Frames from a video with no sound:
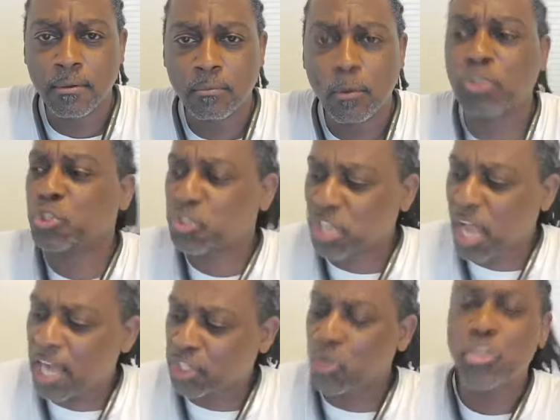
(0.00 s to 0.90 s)
Won't you
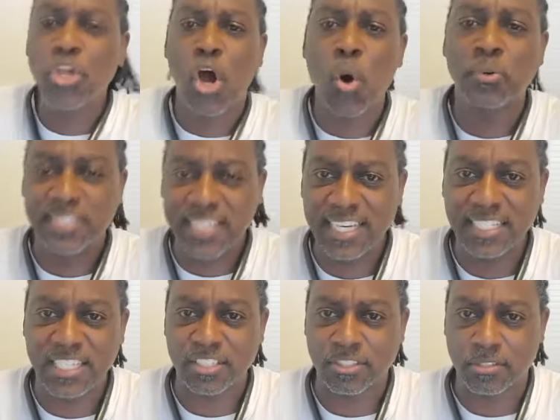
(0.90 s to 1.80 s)
start doing your own
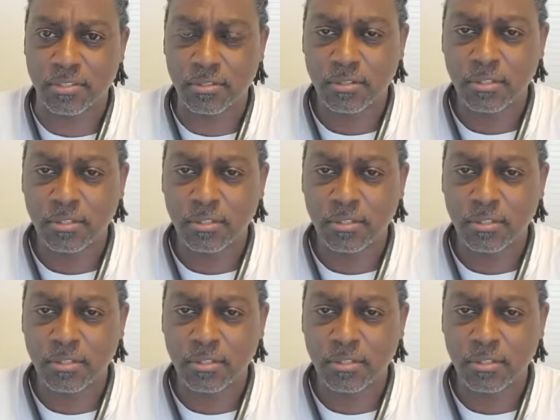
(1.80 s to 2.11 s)
diligence?